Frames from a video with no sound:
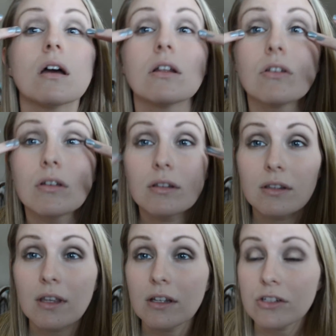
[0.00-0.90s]
You can
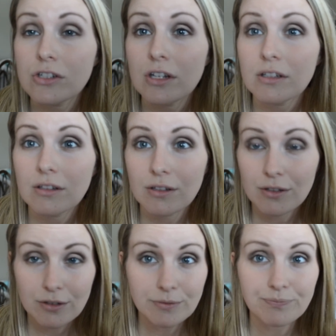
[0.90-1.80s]
see it's just
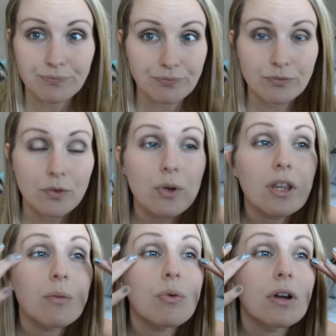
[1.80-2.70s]

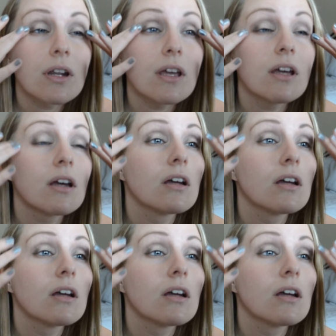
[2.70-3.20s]
really pretty,